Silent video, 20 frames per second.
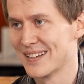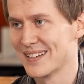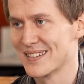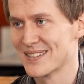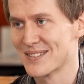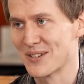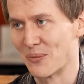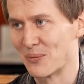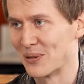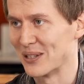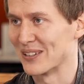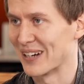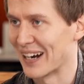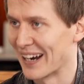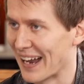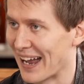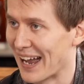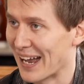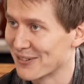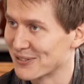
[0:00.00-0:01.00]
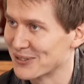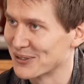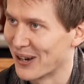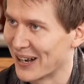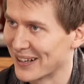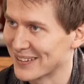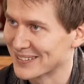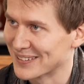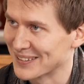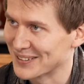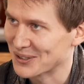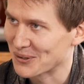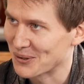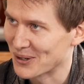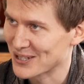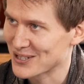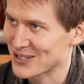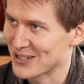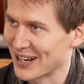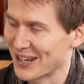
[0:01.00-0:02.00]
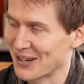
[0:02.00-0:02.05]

So, Peter, I have to ask this question.